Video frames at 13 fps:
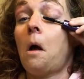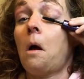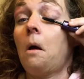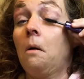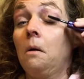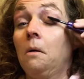
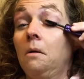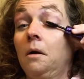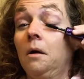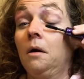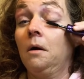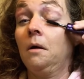Oh
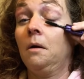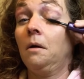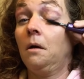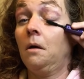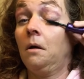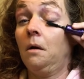yeah.
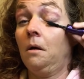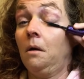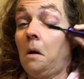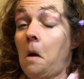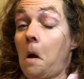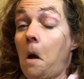
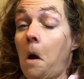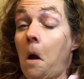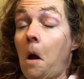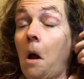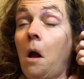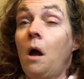Uh-huh.
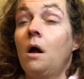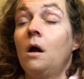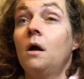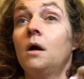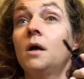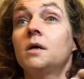
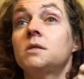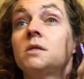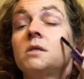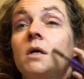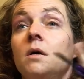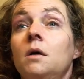
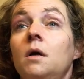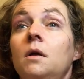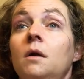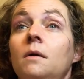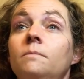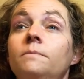It's
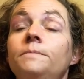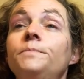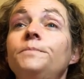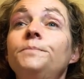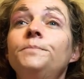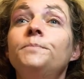good.
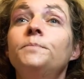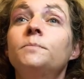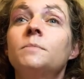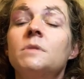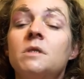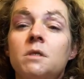
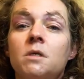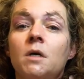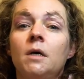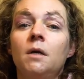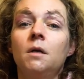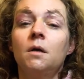It's
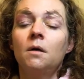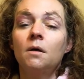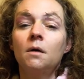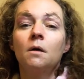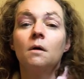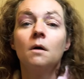good.
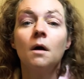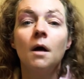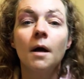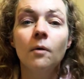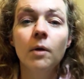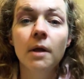
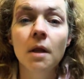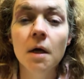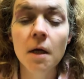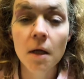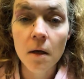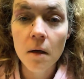How are we
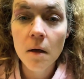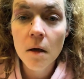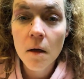looking?